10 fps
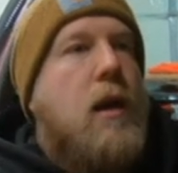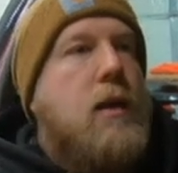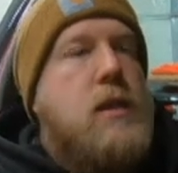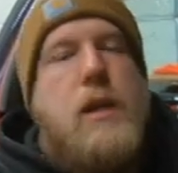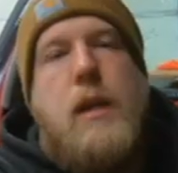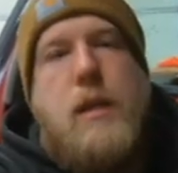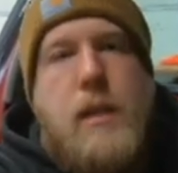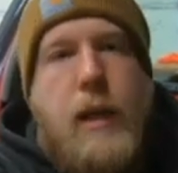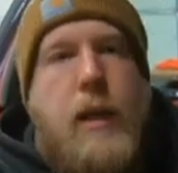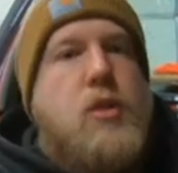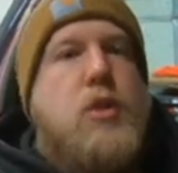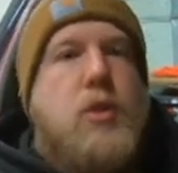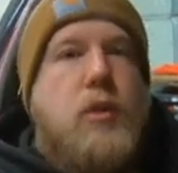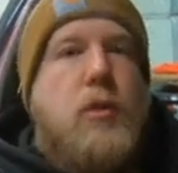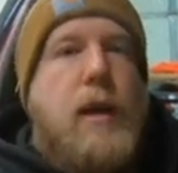turn it into like a
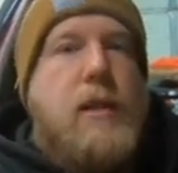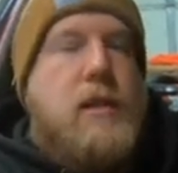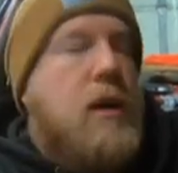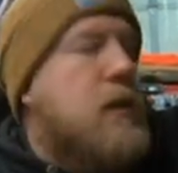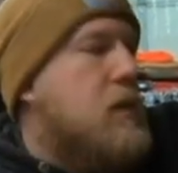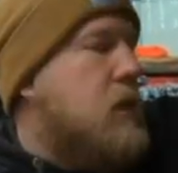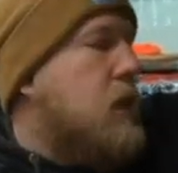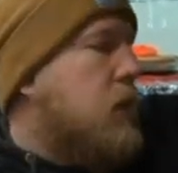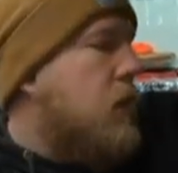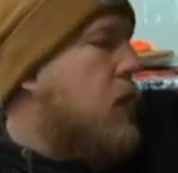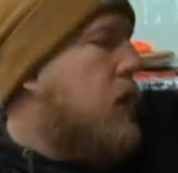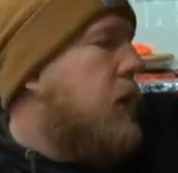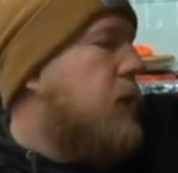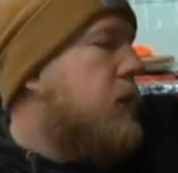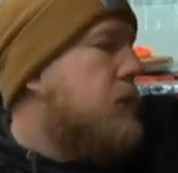true race car seat
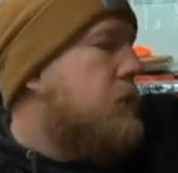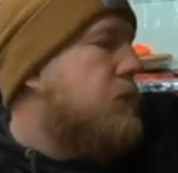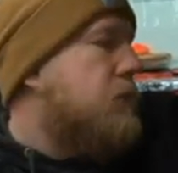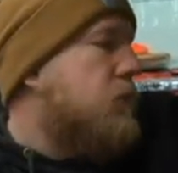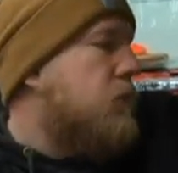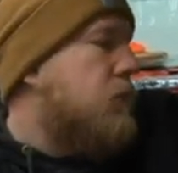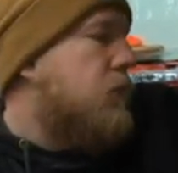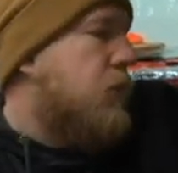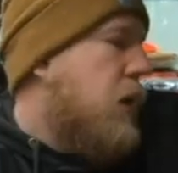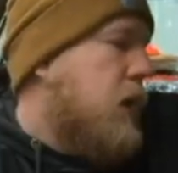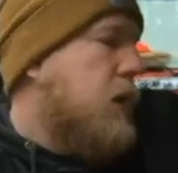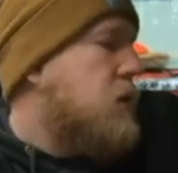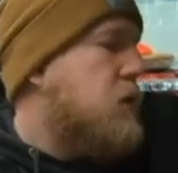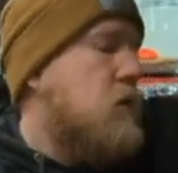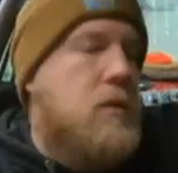um but
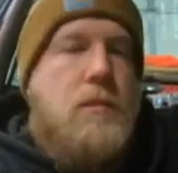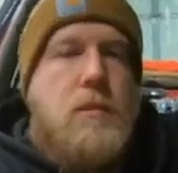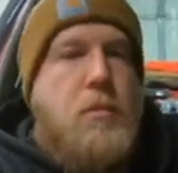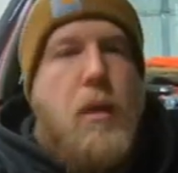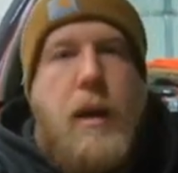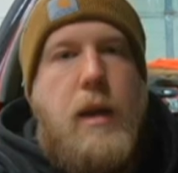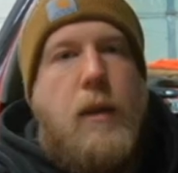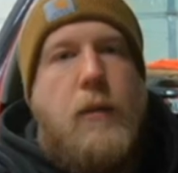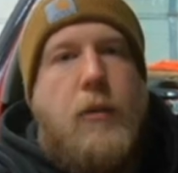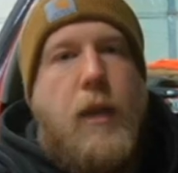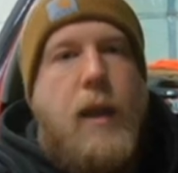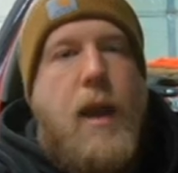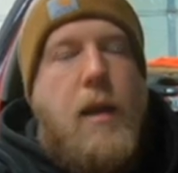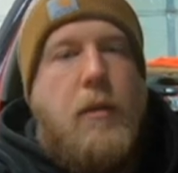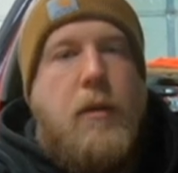it's plenty good for like
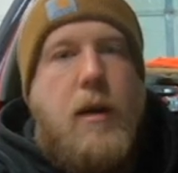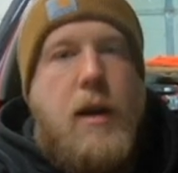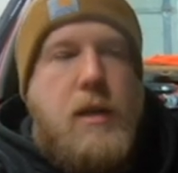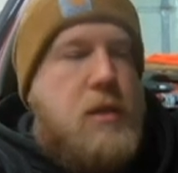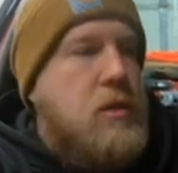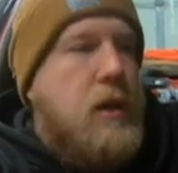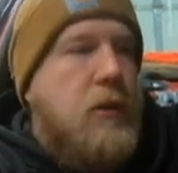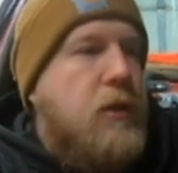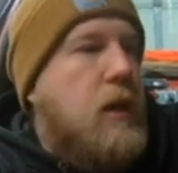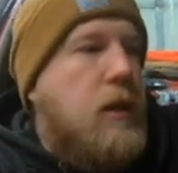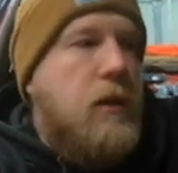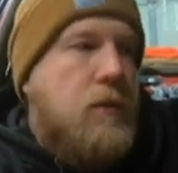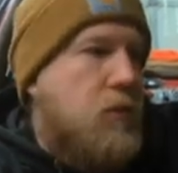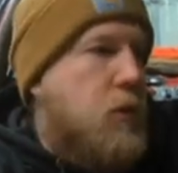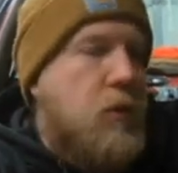autocross,
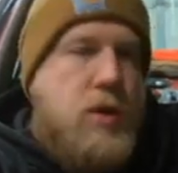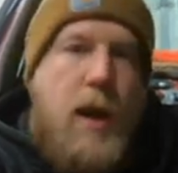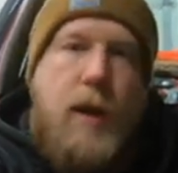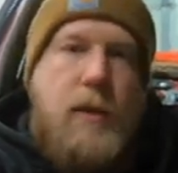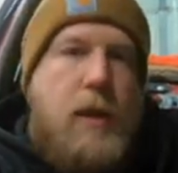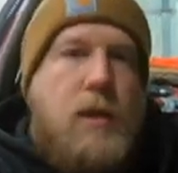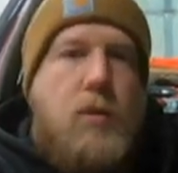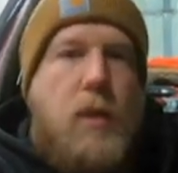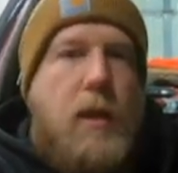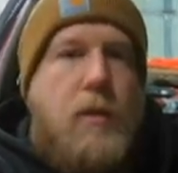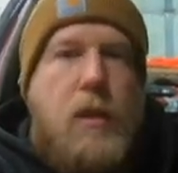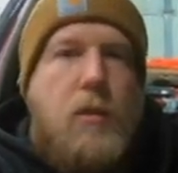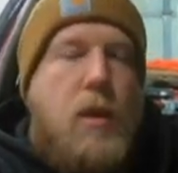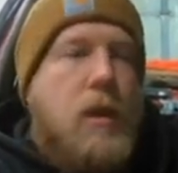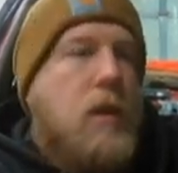drifting, track days, whatever you
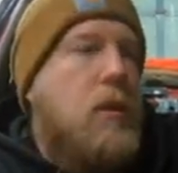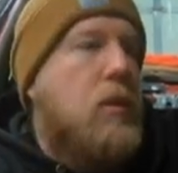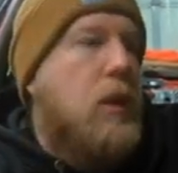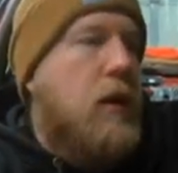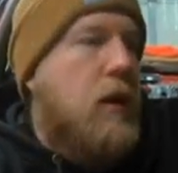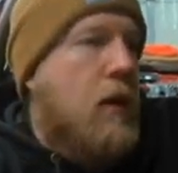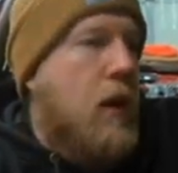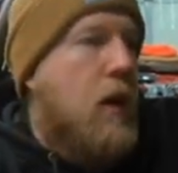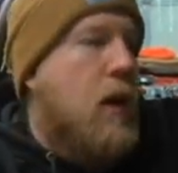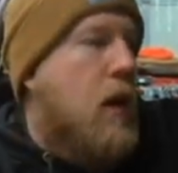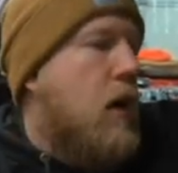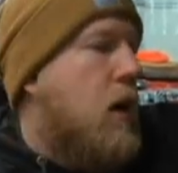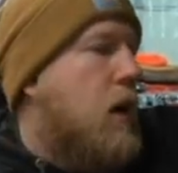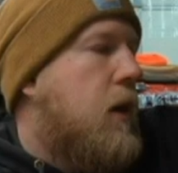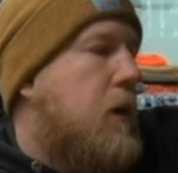want to do with it.
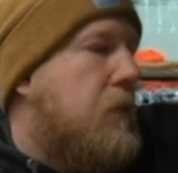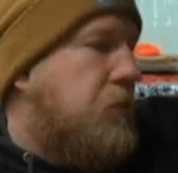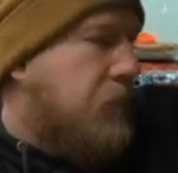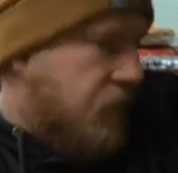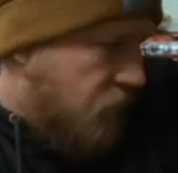Um,